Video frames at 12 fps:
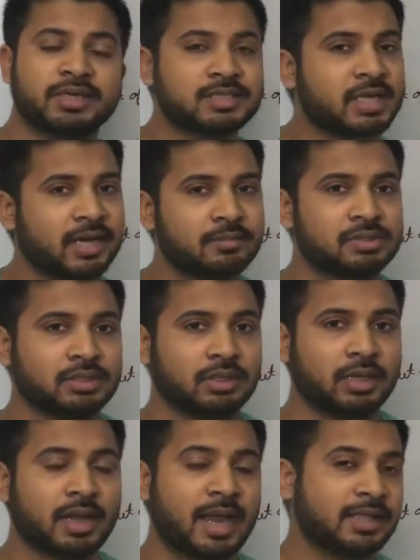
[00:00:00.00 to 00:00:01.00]
it is the RBC,
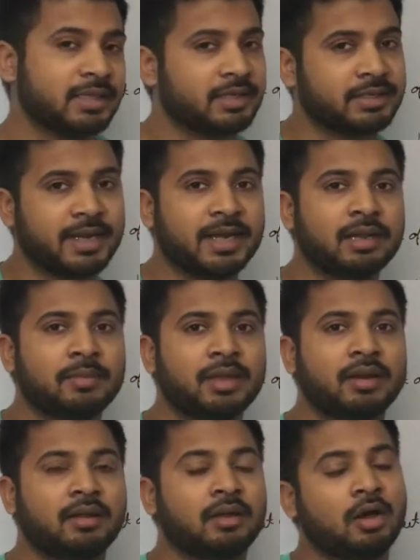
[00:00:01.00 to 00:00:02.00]
either 10
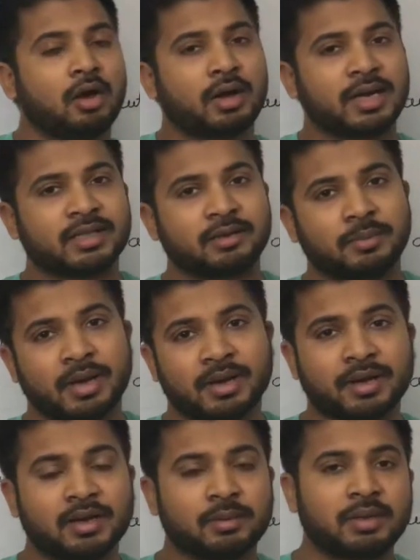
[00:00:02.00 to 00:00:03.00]
ml or either
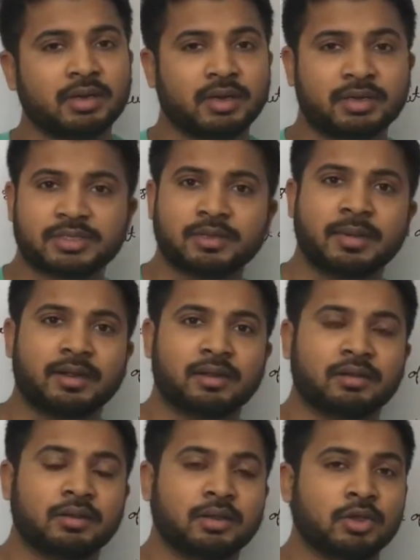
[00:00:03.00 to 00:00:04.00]
100 ml, it doesn't
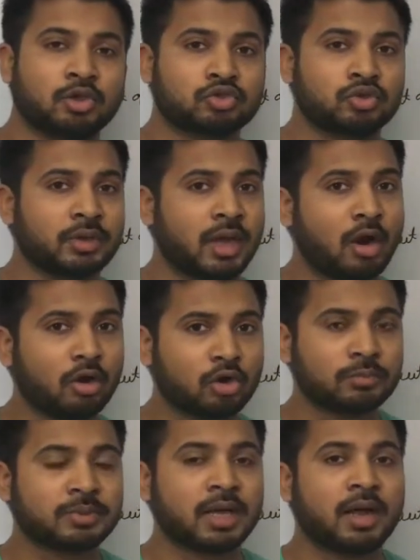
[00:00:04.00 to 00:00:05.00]
matter. So out
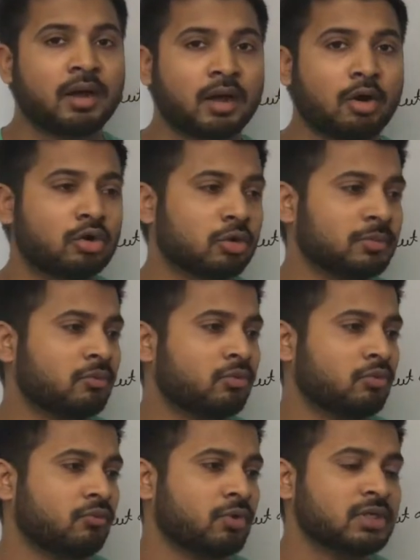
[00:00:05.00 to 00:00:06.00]
of the,
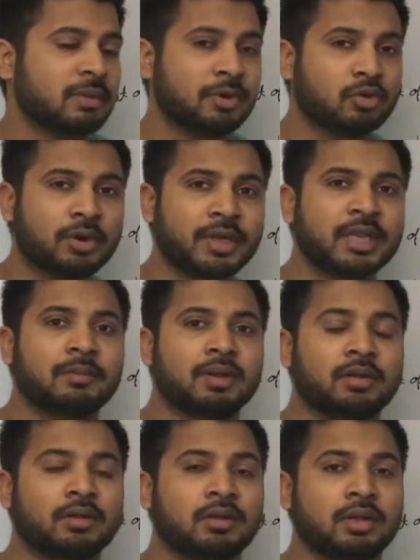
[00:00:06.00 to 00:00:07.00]
for example, 20
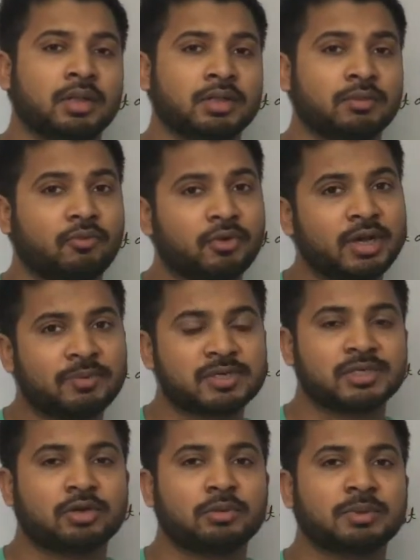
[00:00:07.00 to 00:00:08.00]
ml, the
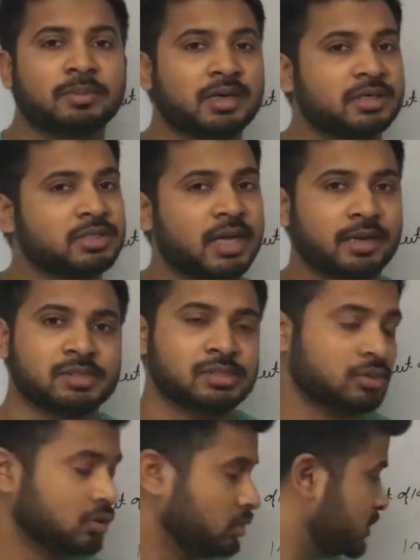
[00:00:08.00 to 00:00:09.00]
40% of the blood is the
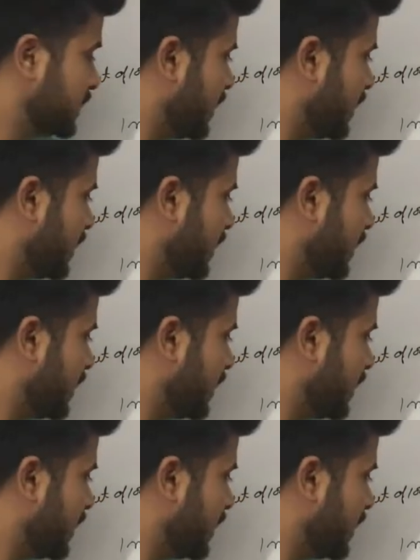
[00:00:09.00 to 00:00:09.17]
RBC. The